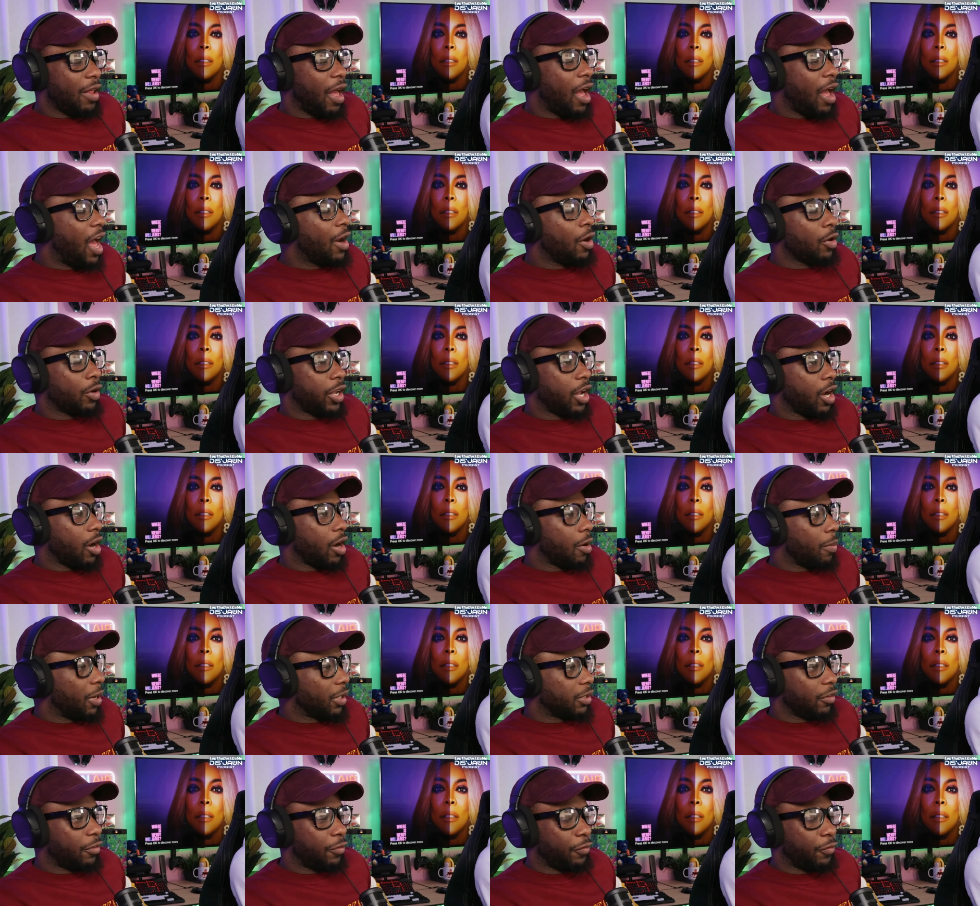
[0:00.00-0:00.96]
Speaker 1: I what don't she care was
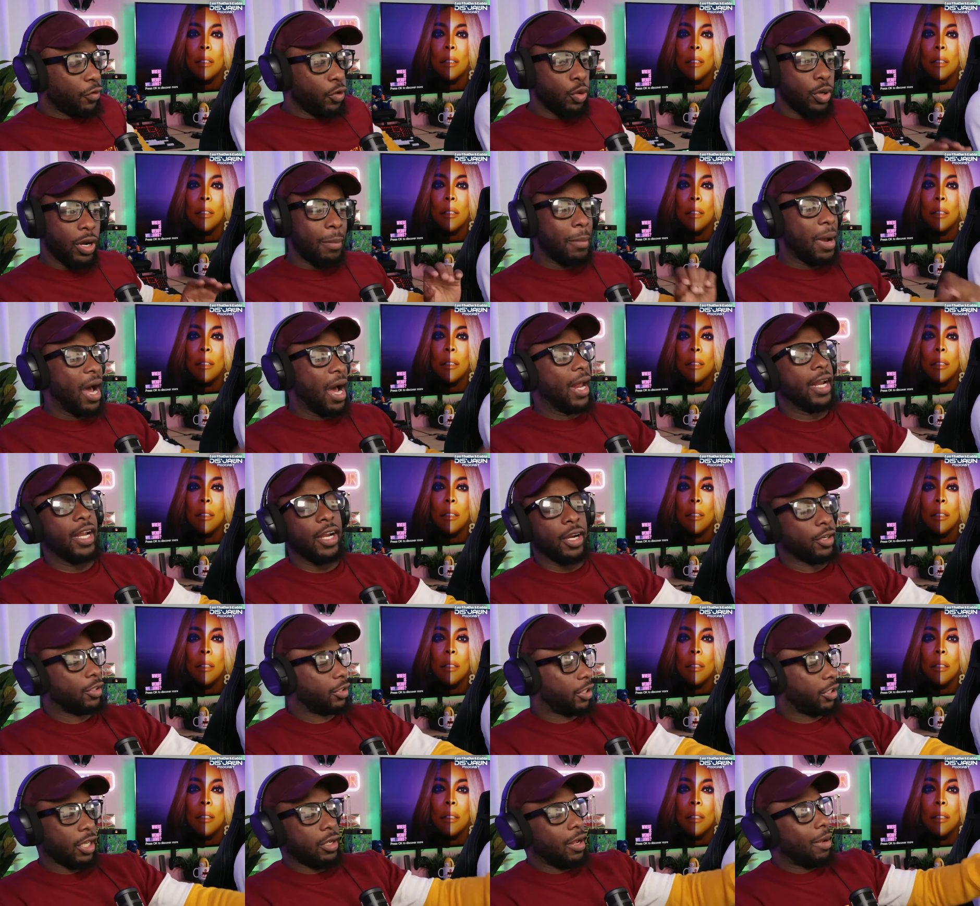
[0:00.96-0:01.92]
about this for. Food. I'm out of here.
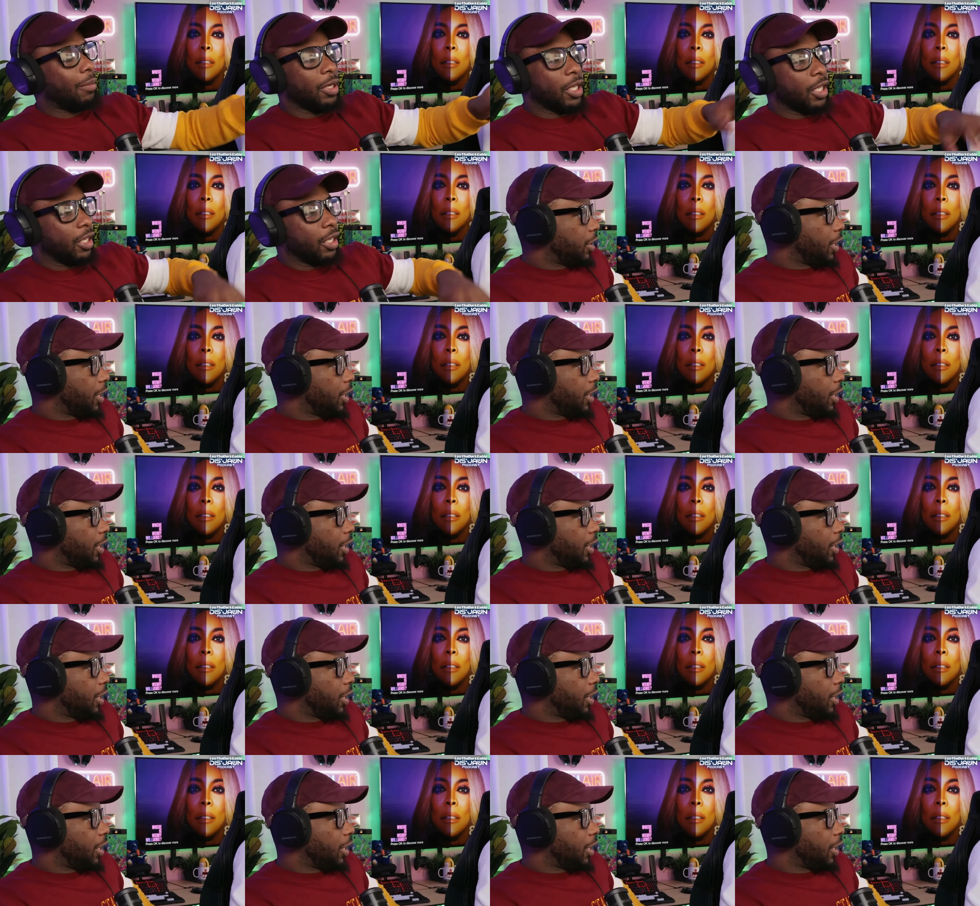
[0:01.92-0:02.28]
I'm leaving.